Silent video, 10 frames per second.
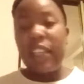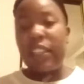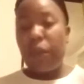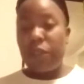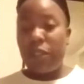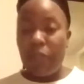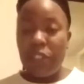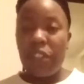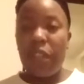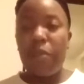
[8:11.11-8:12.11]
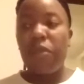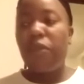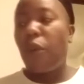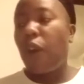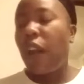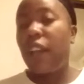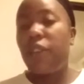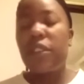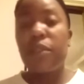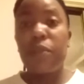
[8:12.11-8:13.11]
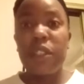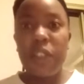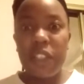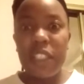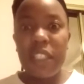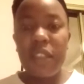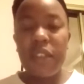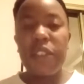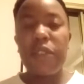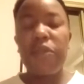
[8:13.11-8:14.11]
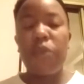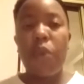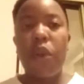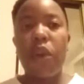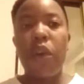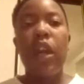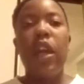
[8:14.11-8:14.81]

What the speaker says: as I was mentioning before, I gave you some alternatives for